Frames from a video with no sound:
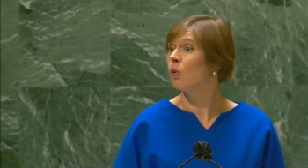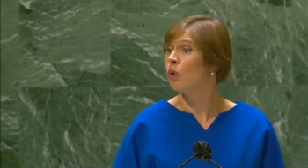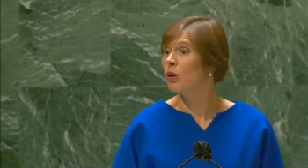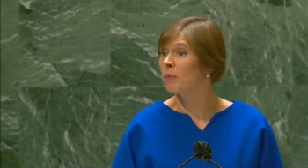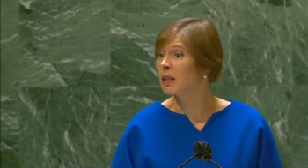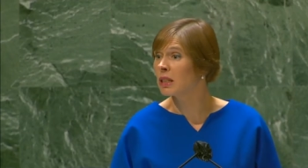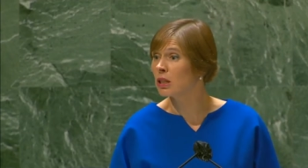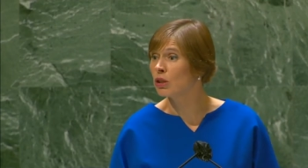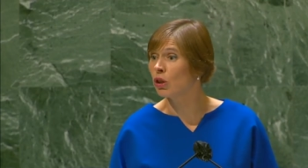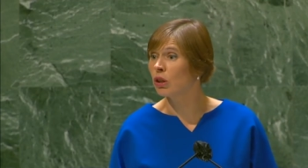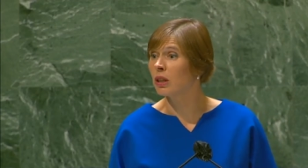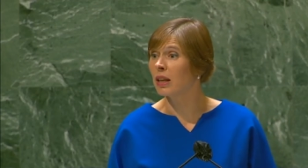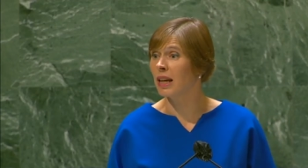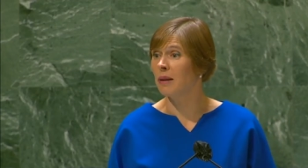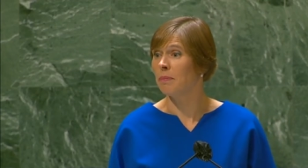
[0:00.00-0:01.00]
We must
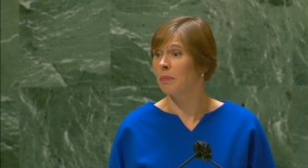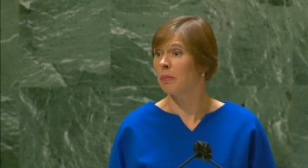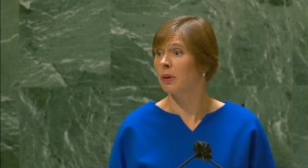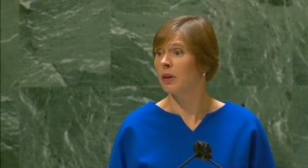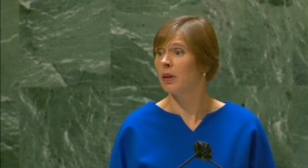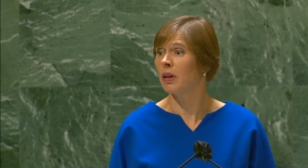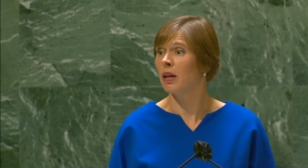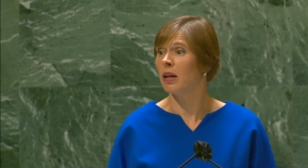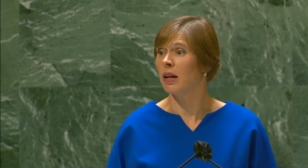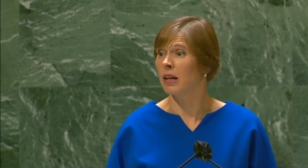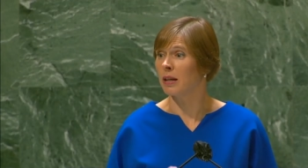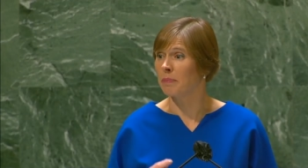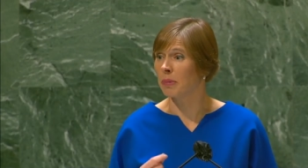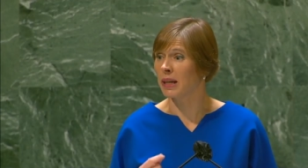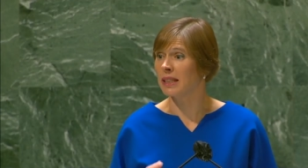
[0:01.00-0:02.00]
not help
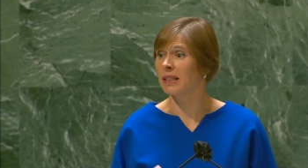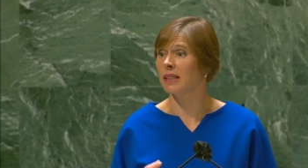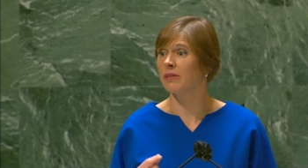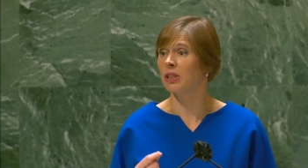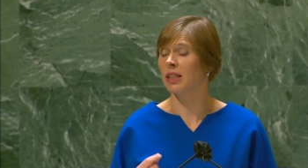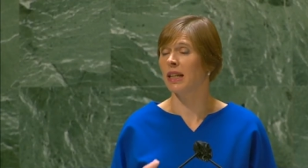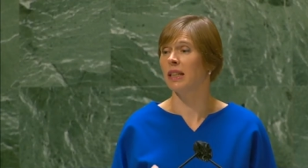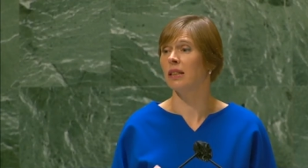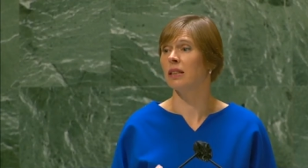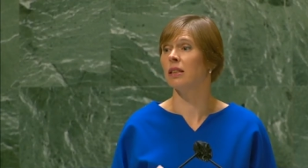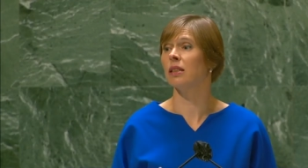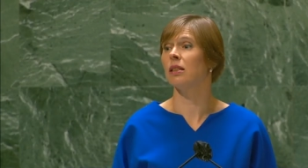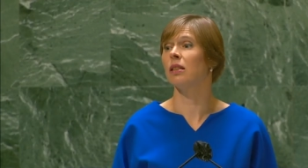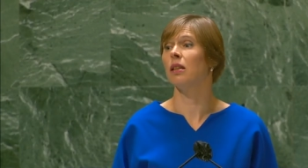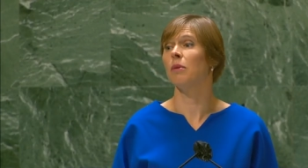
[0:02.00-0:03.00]
repressive
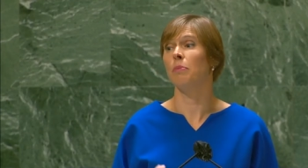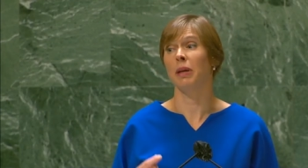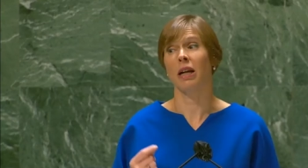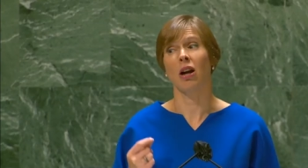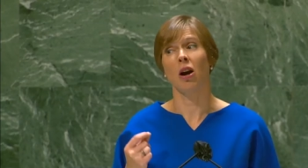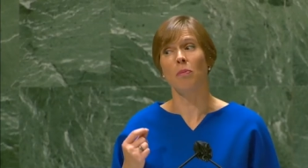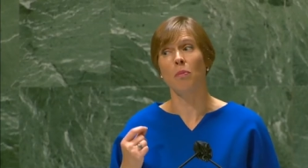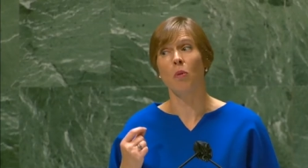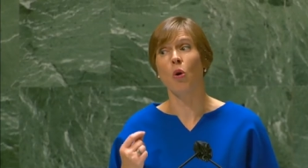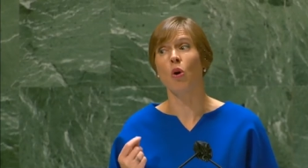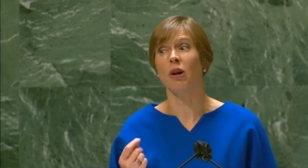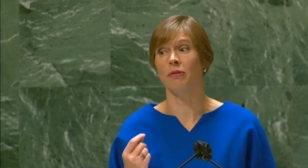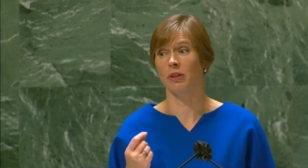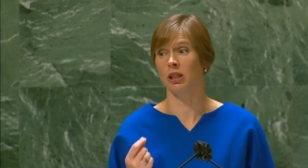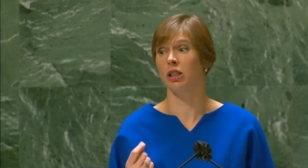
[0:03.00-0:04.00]
states become
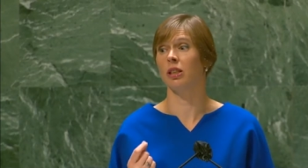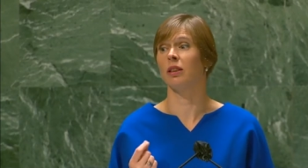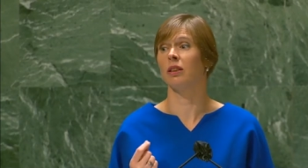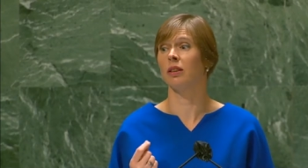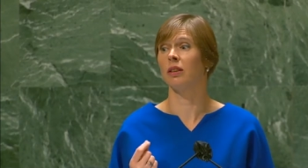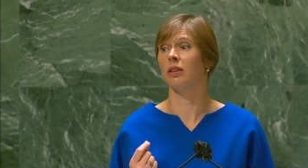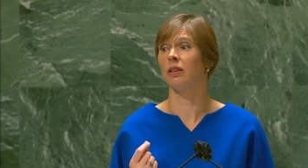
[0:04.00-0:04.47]
more efficient.